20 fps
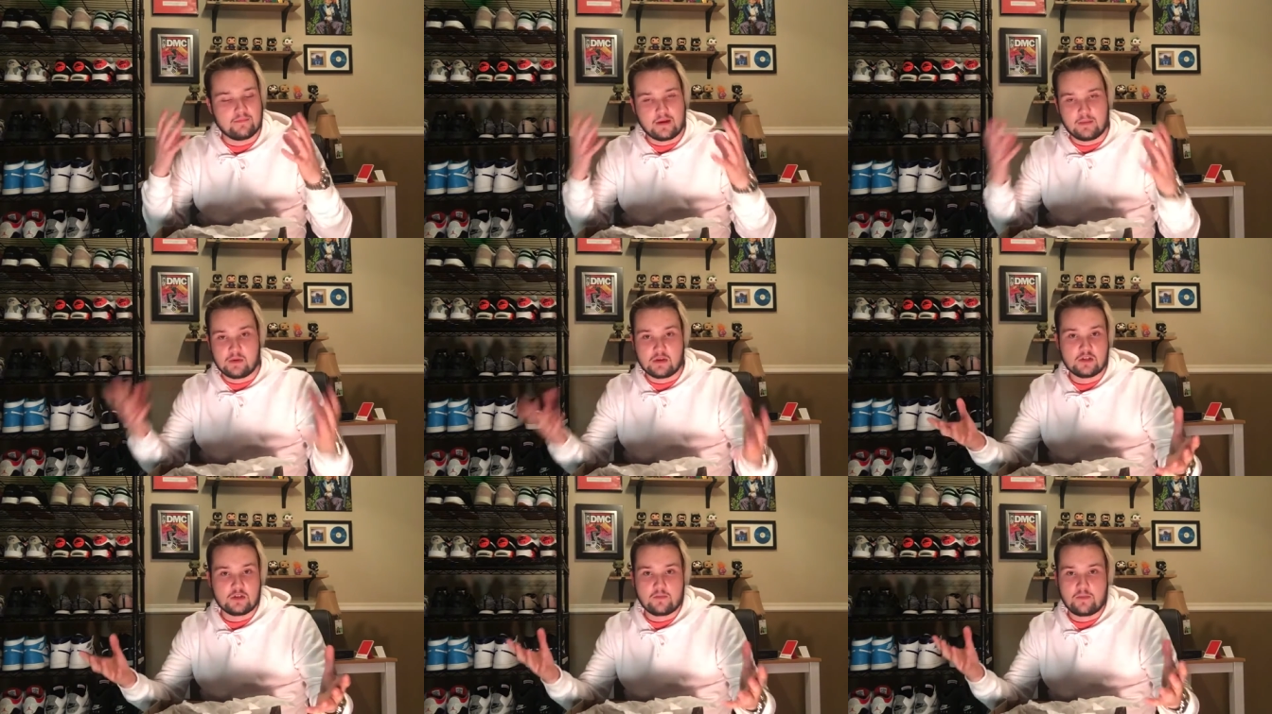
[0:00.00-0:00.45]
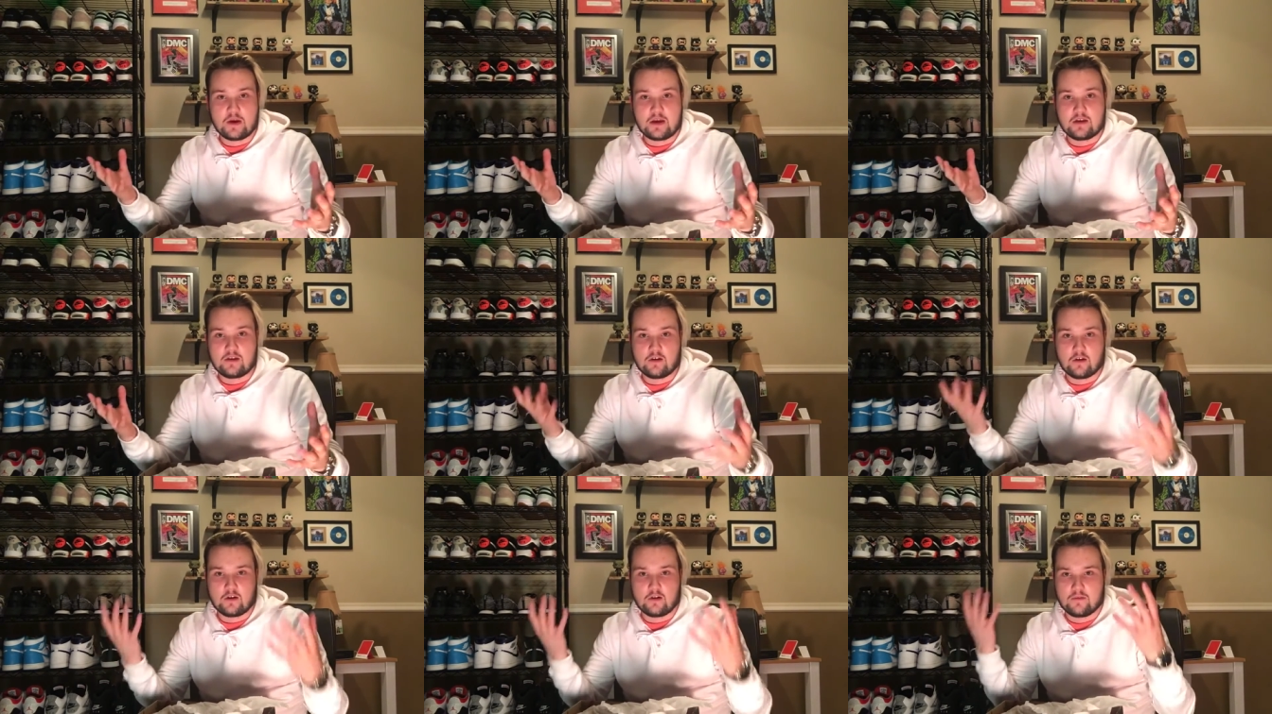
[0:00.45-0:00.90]
I mean, debate
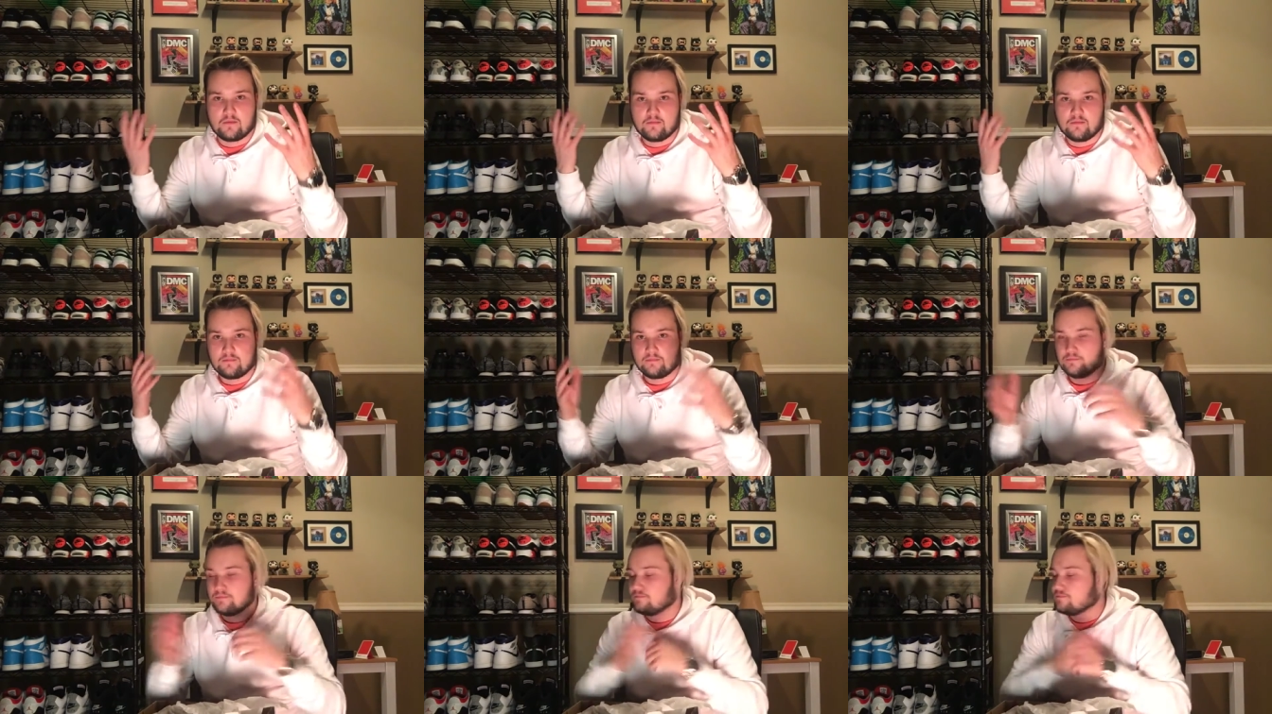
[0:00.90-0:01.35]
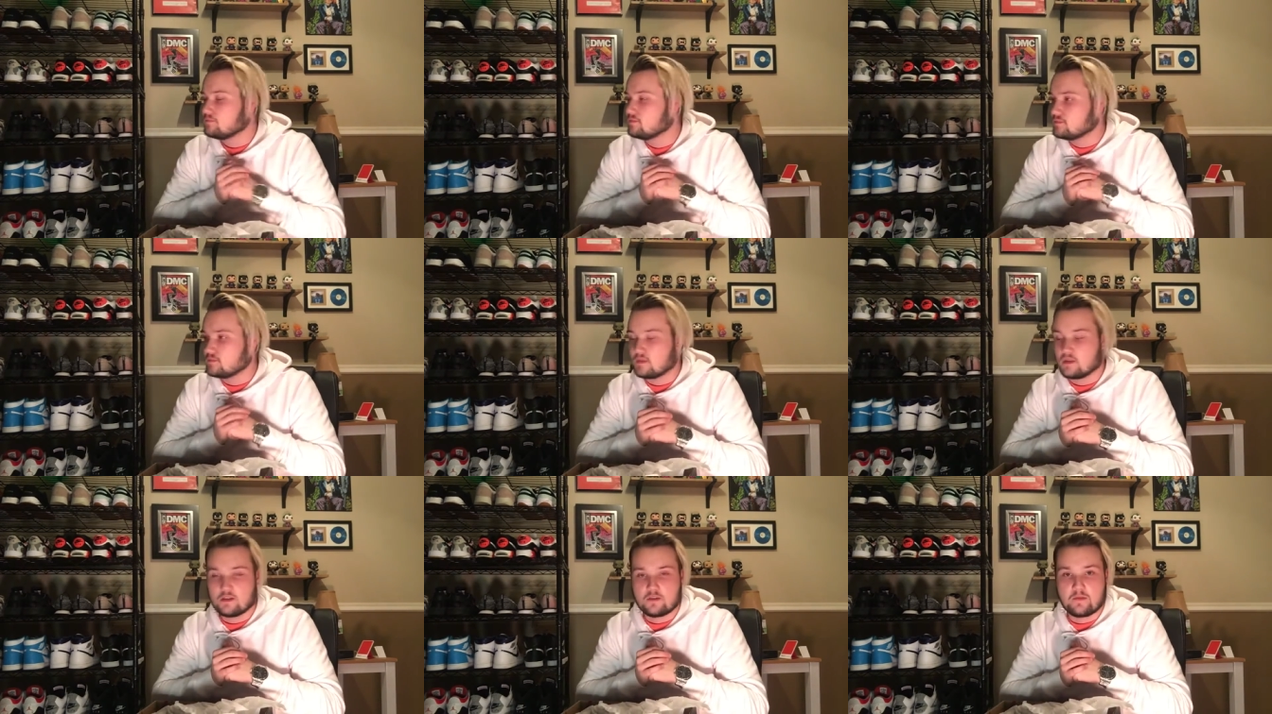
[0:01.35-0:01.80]
your
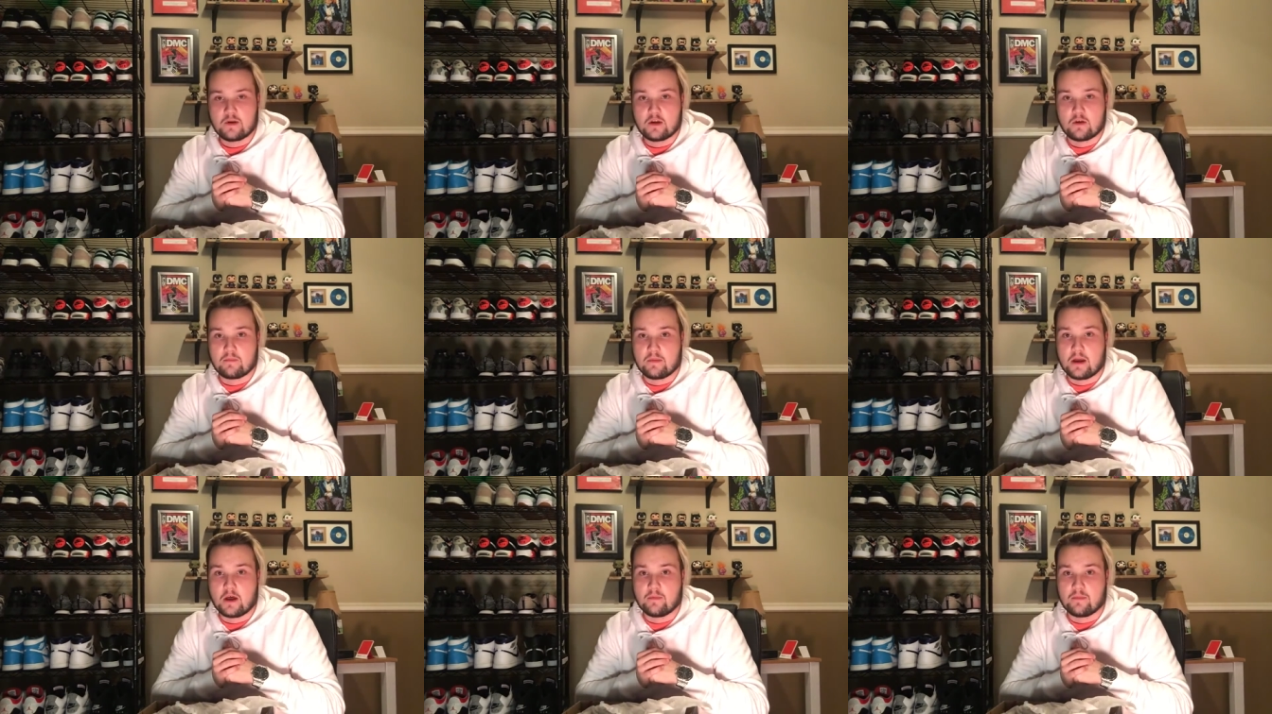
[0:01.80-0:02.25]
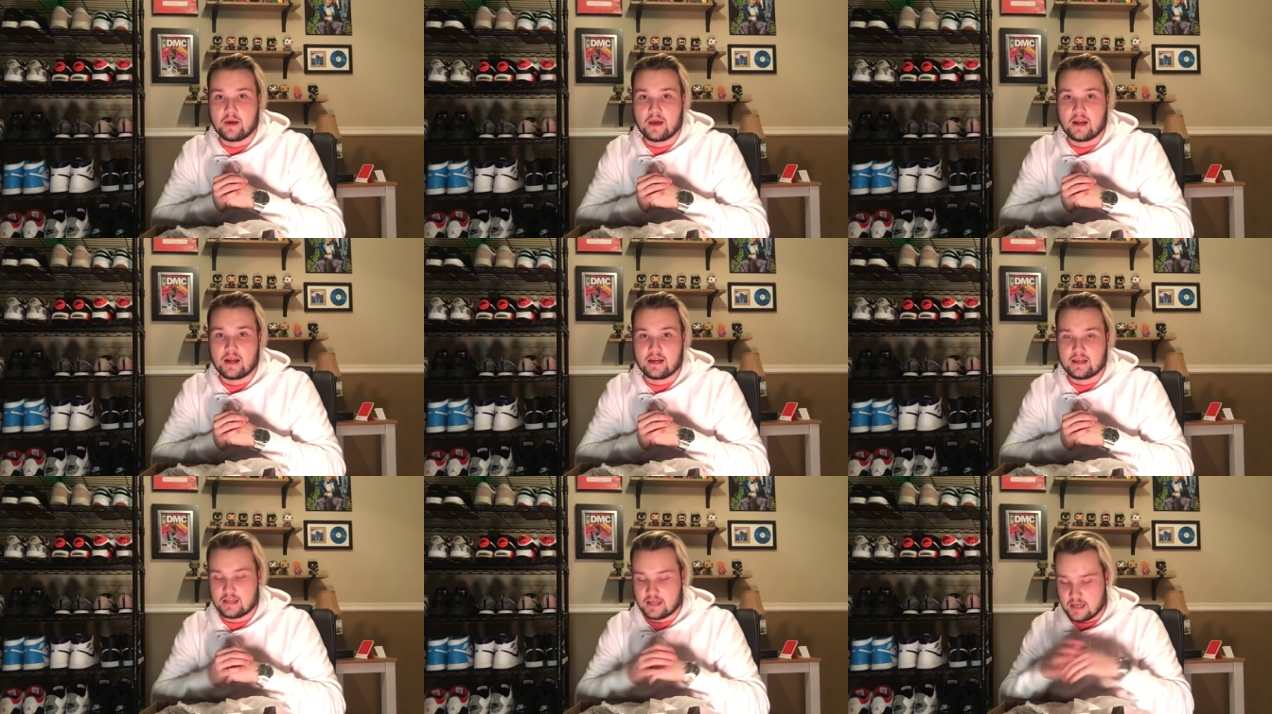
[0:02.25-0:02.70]
mailman,
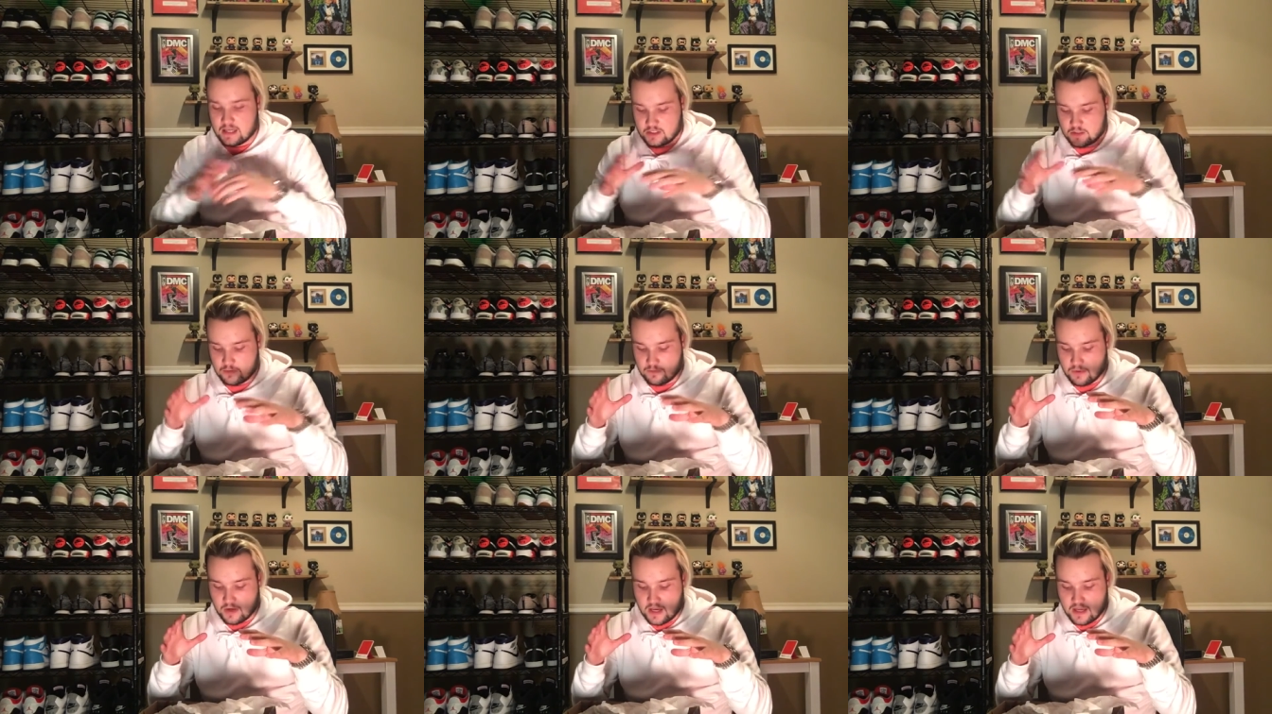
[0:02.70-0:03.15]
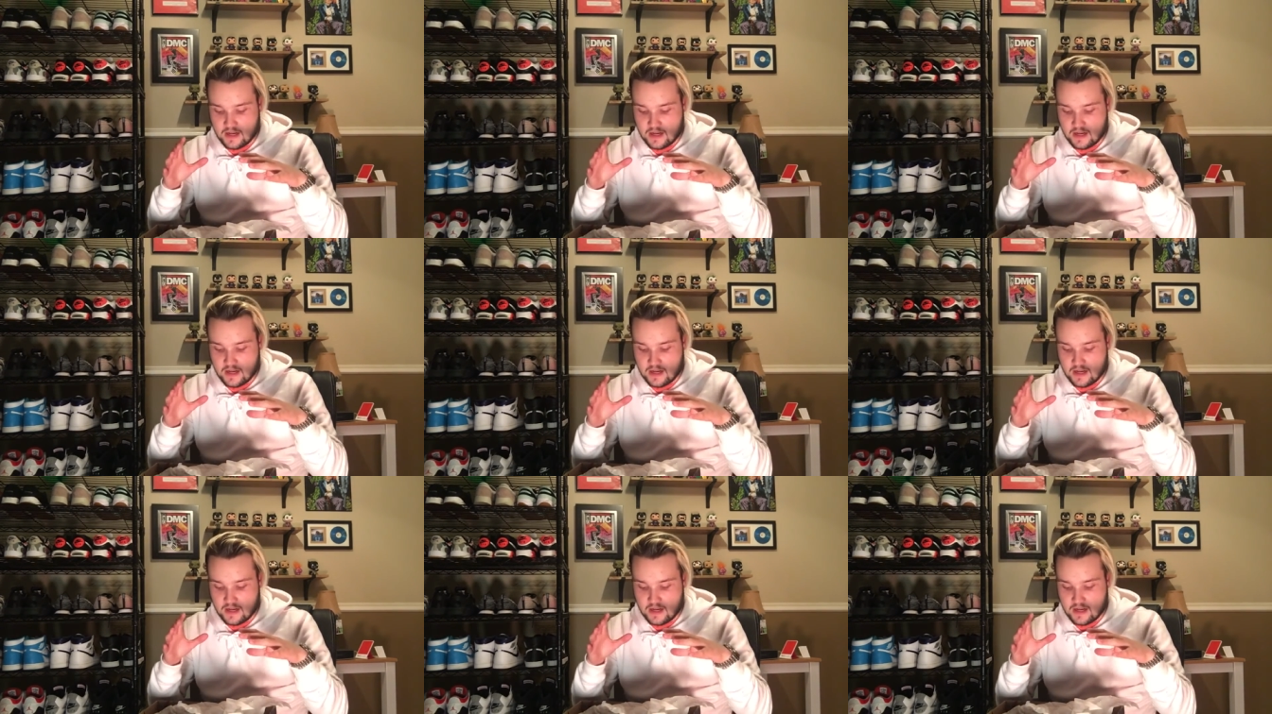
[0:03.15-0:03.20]
I guess,